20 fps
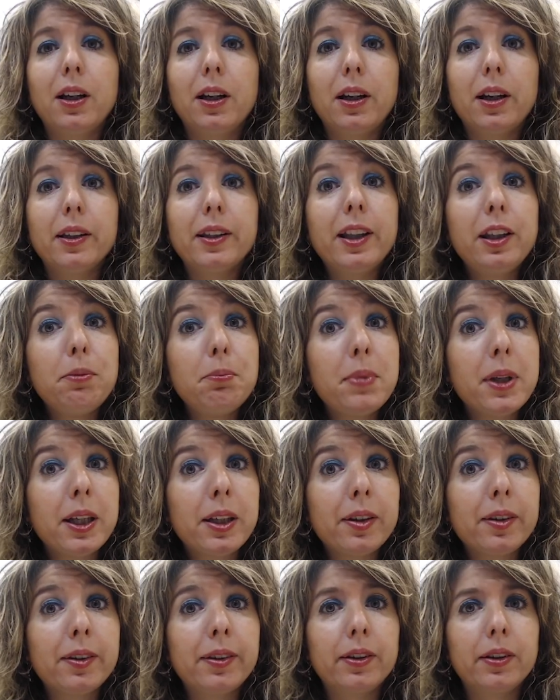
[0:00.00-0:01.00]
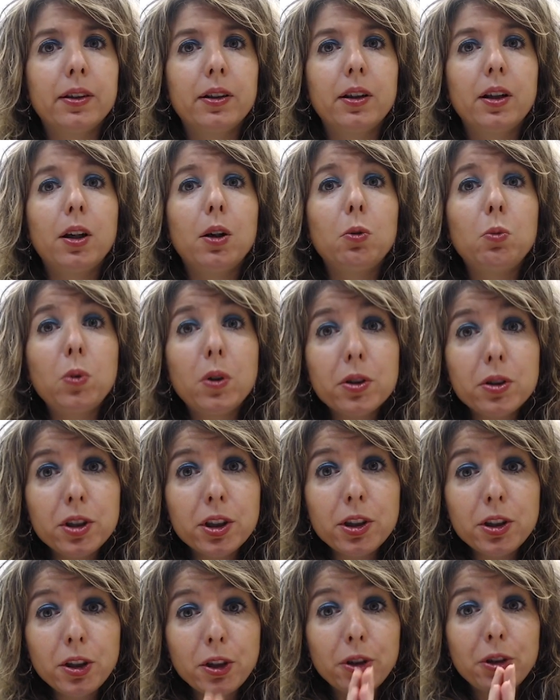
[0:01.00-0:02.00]
That means, what did
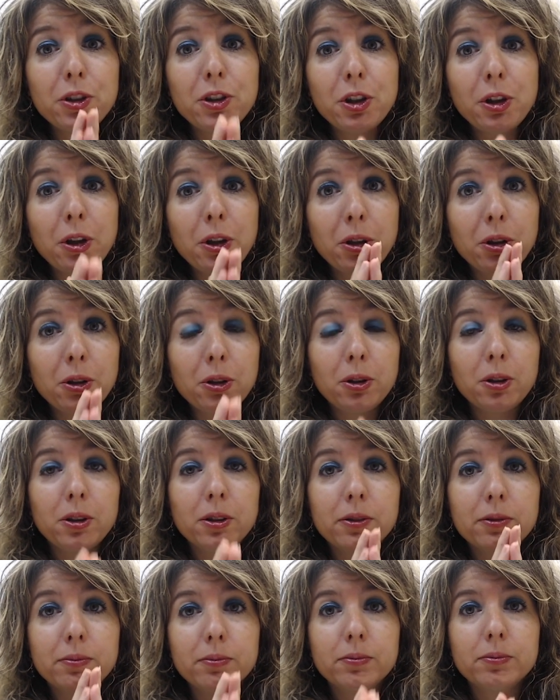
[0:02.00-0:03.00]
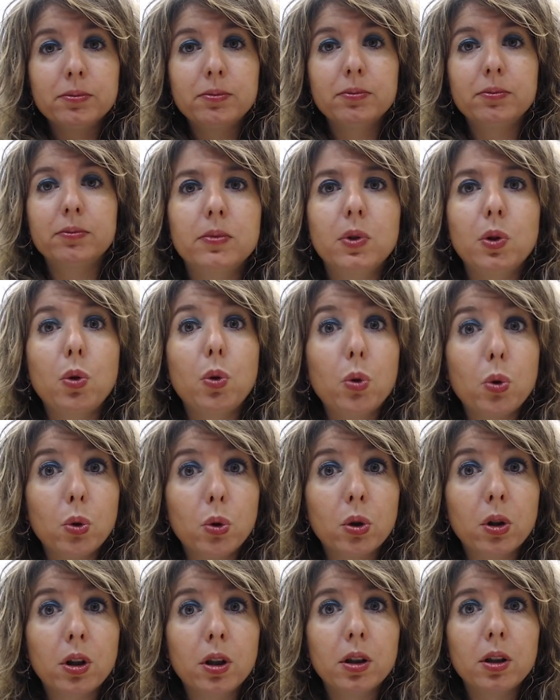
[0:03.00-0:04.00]
you do?
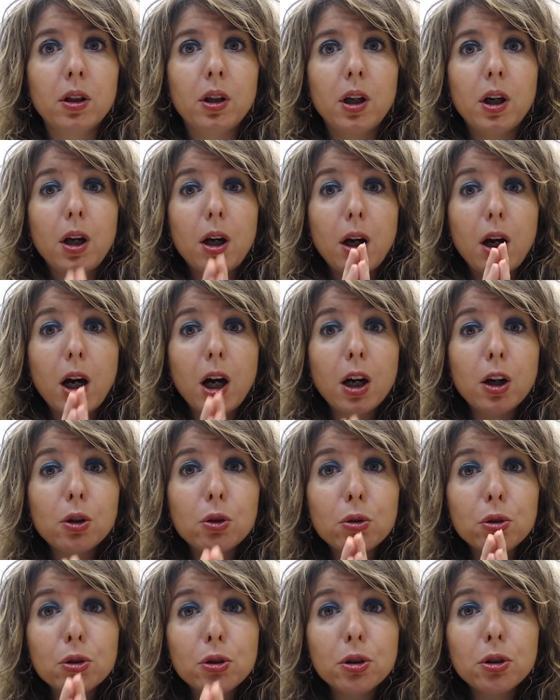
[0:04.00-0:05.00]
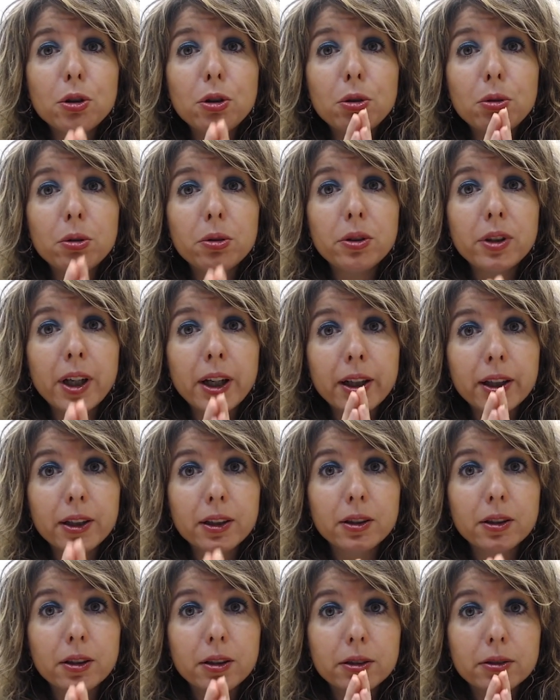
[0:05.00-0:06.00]
Or, how could you do
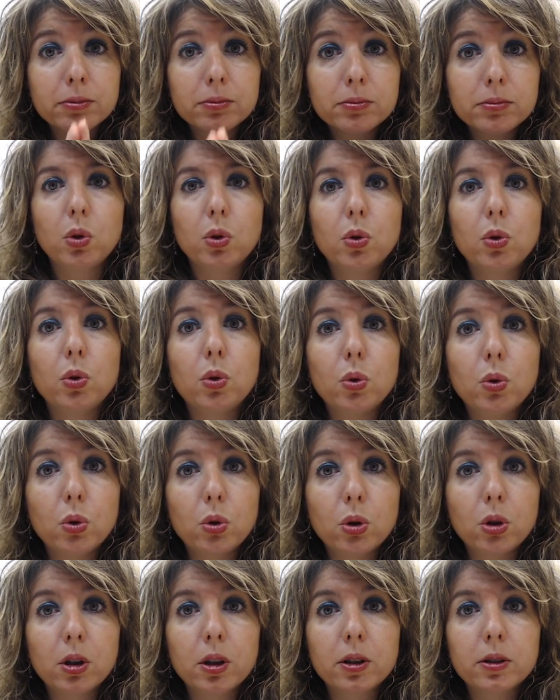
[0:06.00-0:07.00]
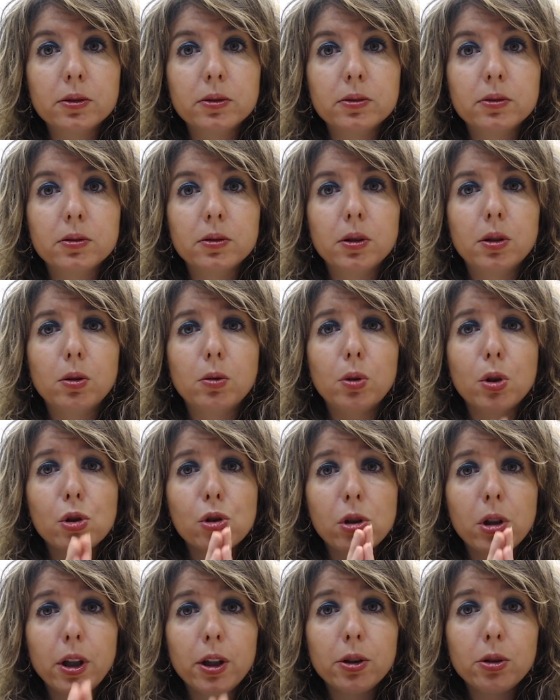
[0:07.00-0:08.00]
that? Or, what shall
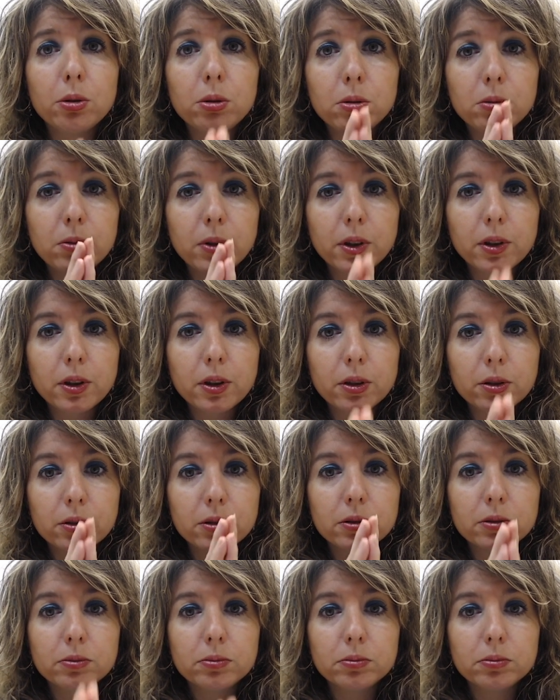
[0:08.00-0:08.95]
I do with you?